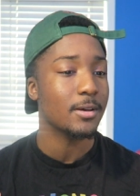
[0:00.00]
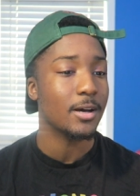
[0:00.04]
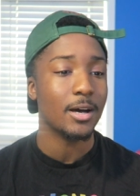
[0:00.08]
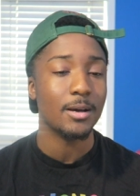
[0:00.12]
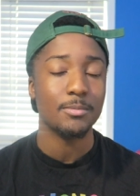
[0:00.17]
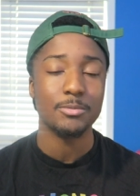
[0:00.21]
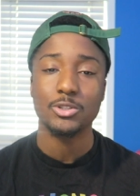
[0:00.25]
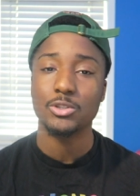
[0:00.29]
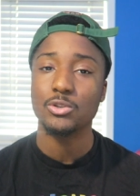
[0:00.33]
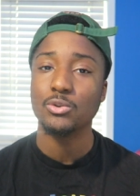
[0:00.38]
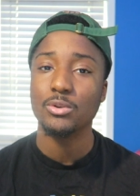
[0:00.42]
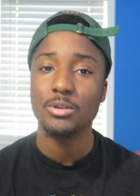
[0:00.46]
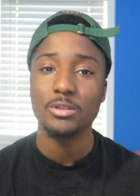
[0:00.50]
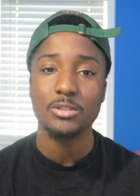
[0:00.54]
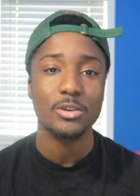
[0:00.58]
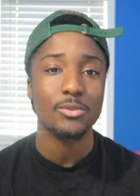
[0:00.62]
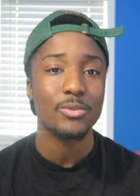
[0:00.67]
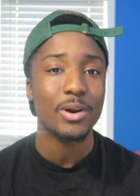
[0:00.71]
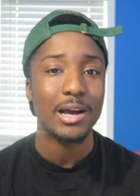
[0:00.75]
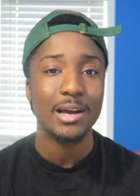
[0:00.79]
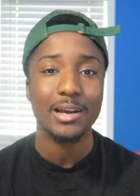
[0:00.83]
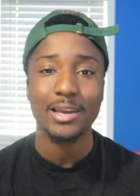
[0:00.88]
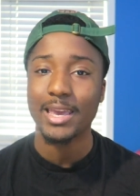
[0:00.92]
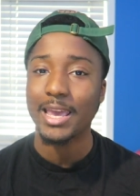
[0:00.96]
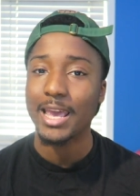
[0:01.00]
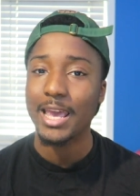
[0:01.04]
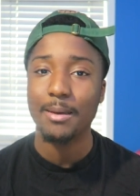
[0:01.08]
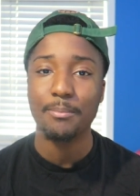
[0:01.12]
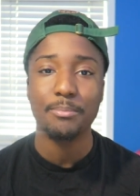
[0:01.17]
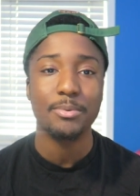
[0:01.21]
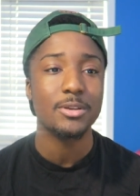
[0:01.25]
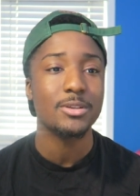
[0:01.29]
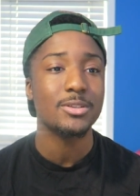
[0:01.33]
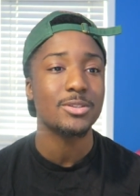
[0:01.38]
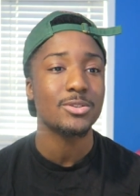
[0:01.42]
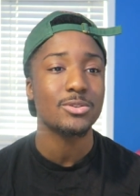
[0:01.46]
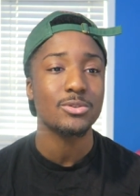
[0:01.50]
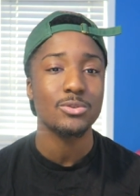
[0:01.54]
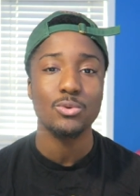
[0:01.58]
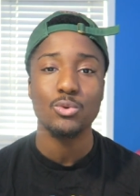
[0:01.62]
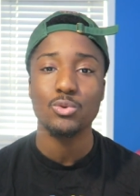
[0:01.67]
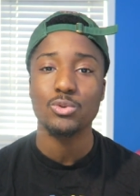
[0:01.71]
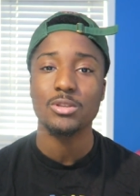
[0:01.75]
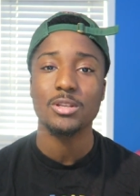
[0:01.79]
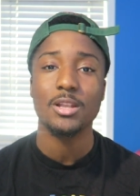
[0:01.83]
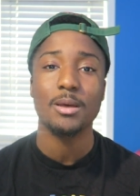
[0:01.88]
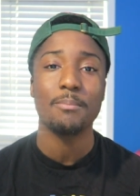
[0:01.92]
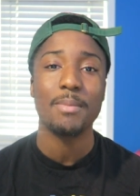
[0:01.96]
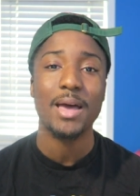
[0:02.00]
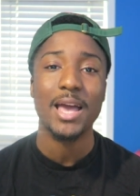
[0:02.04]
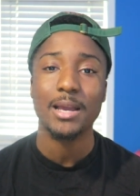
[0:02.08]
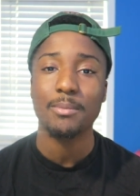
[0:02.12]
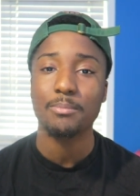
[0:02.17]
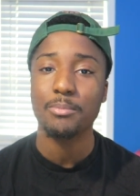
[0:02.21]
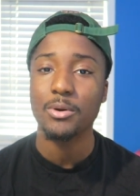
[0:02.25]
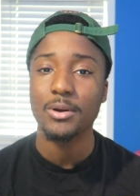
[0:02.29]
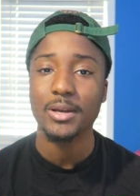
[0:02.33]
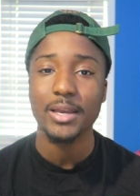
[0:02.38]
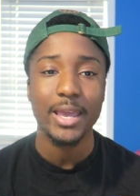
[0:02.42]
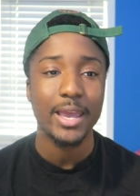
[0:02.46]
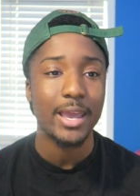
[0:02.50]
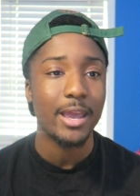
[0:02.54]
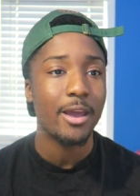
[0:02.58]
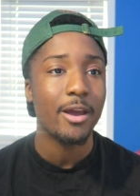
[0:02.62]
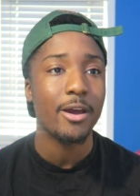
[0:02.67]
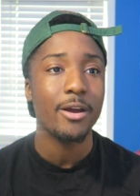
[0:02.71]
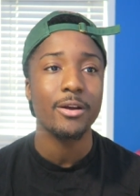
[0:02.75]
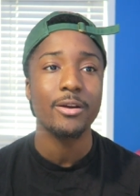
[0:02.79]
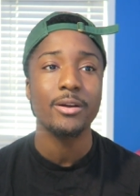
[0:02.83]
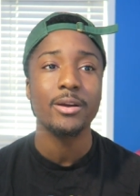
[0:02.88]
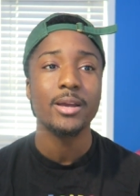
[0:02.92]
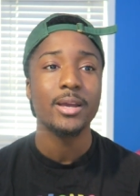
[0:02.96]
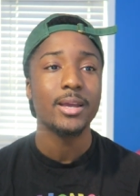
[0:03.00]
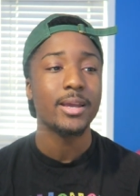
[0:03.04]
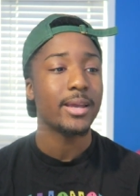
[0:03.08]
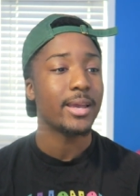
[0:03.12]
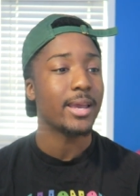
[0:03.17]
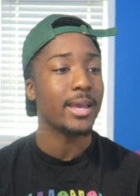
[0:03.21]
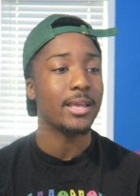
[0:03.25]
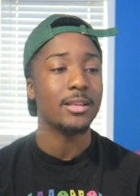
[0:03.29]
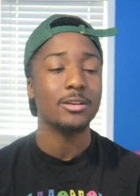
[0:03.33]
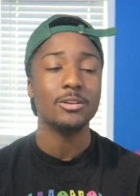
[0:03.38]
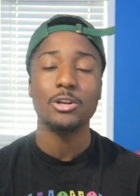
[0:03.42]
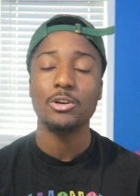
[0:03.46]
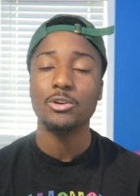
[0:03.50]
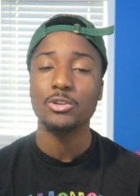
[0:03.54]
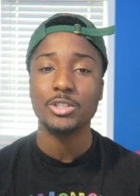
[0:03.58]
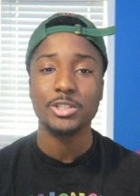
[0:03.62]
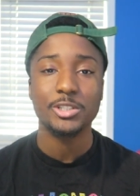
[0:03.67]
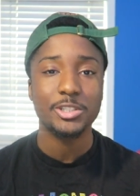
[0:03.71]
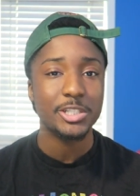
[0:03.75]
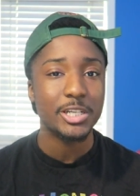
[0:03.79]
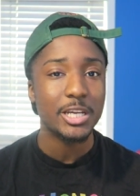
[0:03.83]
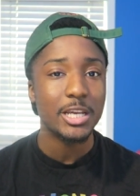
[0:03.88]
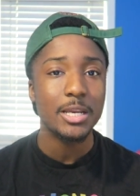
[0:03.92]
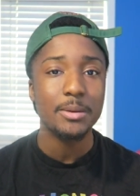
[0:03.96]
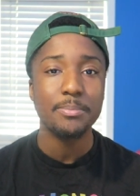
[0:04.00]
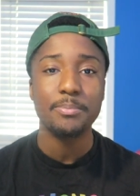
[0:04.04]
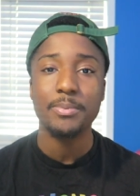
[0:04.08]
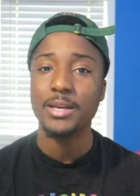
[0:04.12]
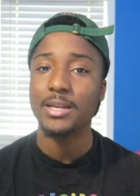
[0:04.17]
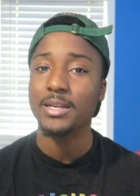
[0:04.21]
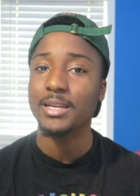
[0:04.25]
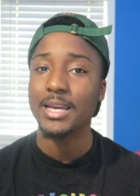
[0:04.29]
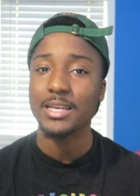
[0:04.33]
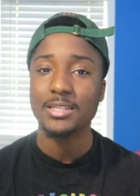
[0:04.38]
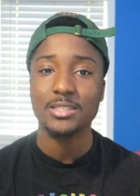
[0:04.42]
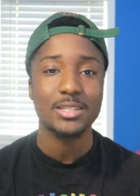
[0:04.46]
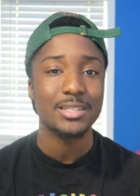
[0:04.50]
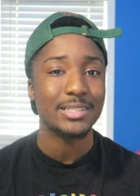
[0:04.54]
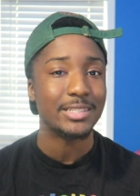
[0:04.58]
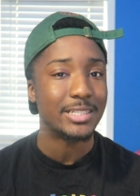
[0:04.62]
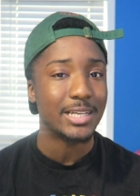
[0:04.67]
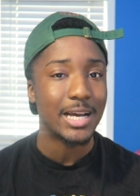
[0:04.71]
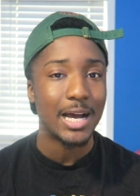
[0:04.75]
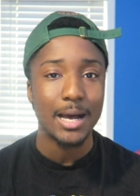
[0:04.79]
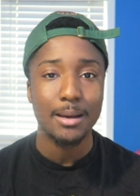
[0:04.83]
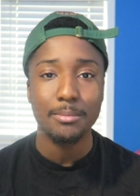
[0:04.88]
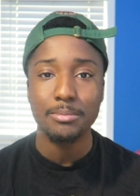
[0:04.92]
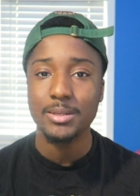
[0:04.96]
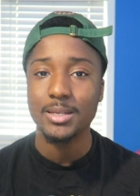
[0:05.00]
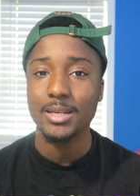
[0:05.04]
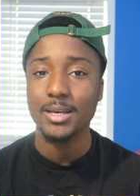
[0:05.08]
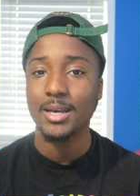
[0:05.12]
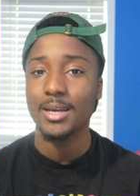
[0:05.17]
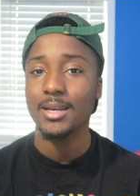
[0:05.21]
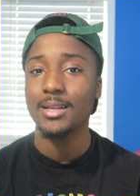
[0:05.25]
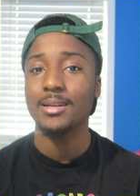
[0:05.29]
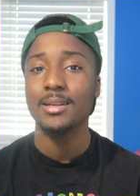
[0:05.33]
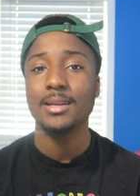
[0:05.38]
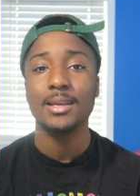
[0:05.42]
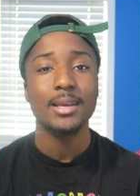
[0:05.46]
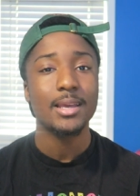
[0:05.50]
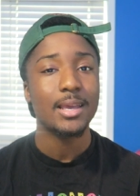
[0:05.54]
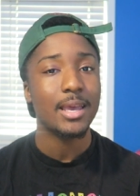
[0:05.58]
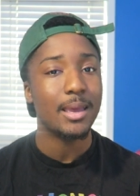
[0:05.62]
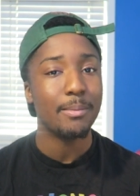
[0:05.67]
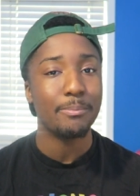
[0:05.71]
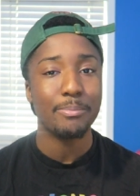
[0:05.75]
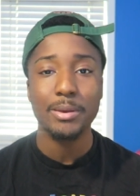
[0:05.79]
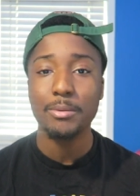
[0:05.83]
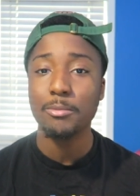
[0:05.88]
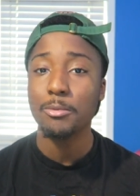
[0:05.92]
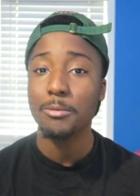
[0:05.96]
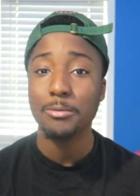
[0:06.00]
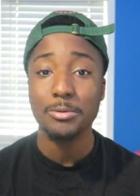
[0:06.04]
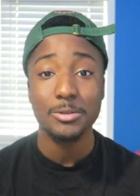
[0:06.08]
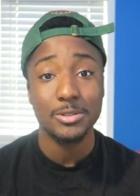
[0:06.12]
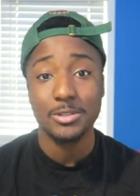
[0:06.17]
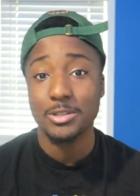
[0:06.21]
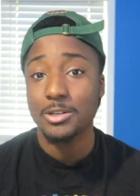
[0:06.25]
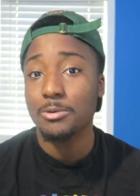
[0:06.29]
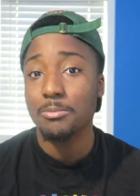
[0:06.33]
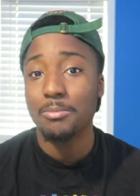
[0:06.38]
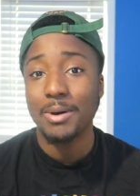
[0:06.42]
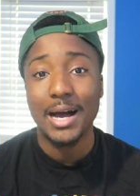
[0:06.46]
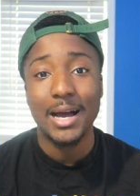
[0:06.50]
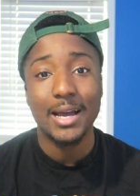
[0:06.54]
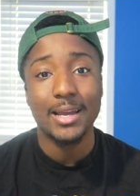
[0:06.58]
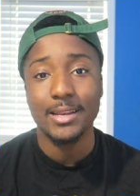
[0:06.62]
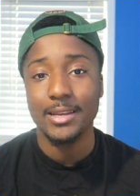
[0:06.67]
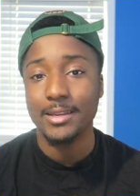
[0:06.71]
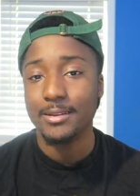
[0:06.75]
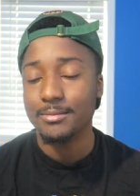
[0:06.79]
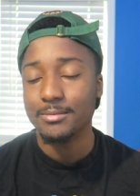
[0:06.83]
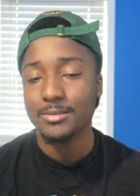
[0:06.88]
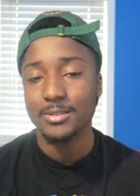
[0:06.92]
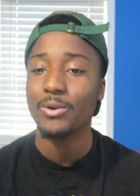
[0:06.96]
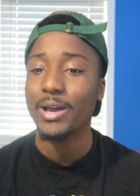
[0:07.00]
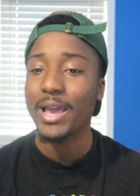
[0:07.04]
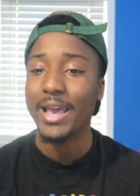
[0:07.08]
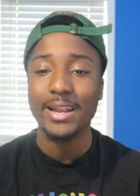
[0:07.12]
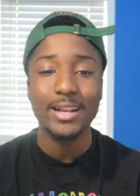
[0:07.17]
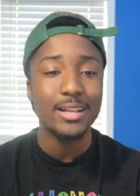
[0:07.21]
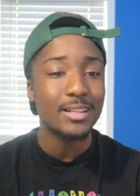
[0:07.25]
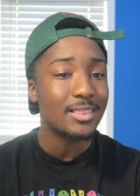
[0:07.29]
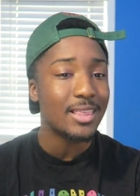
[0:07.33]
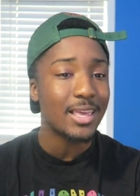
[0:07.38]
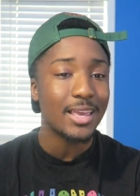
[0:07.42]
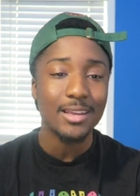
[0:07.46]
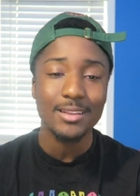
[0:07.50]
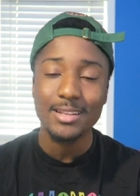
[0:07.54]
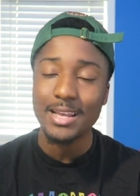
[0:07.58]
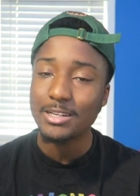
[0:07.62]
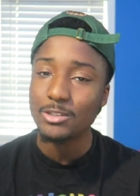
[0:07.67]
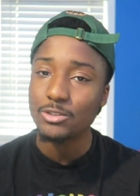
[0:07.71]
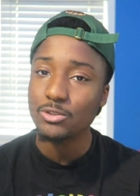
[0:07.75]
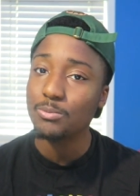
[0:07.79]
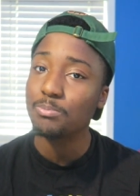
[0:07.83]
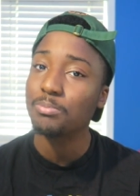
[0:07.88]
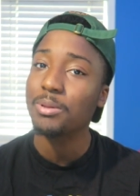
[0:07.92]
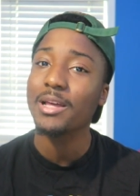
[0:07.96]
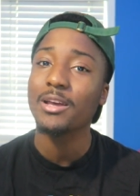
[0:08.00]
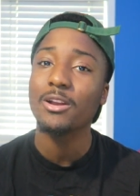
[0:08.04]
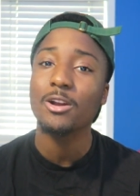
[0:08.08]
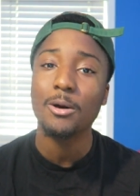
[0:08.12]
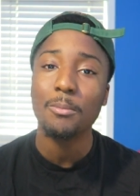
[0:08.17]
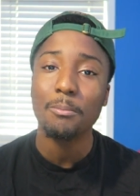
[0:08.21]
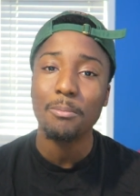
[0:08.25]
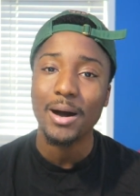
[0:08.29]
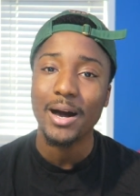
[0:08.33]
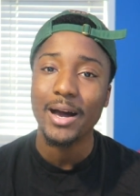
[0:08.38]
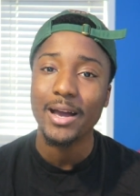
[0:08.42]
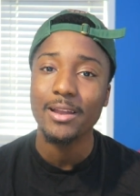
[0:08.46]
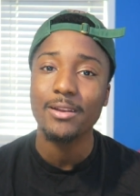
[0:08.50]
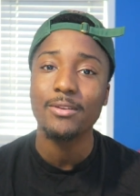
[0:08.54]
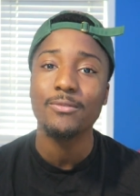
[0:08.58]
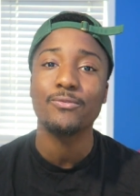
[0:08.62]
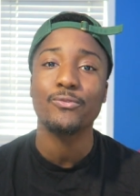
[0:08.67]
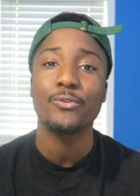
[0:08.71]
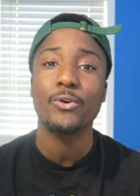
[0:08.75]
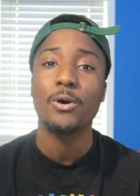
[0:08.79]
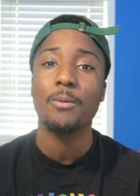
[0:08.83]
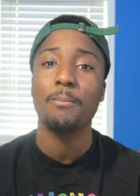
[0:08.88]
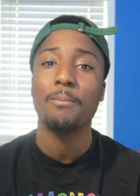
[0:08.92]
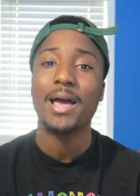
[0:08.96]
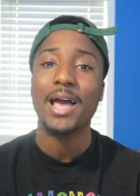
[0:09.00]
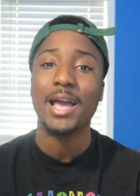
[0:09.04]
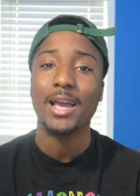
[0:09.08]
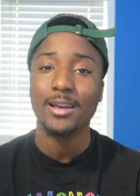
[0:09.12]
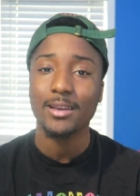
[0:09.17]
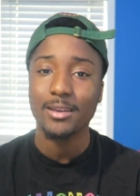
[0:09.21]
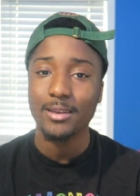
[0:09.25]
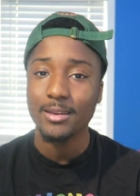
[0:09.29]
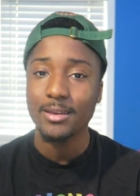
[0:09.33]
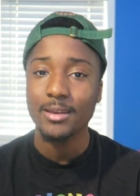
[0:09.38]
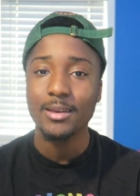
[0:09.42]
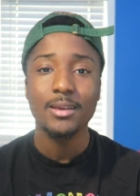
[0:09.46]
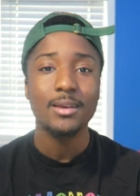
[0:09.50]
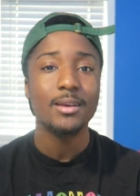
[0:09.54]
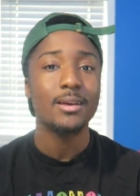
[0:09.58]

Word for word: um, students around campus using the MacBook Air and you know it's cheap it gets the job done and people still buying it so anything that you plan on buying for a Mac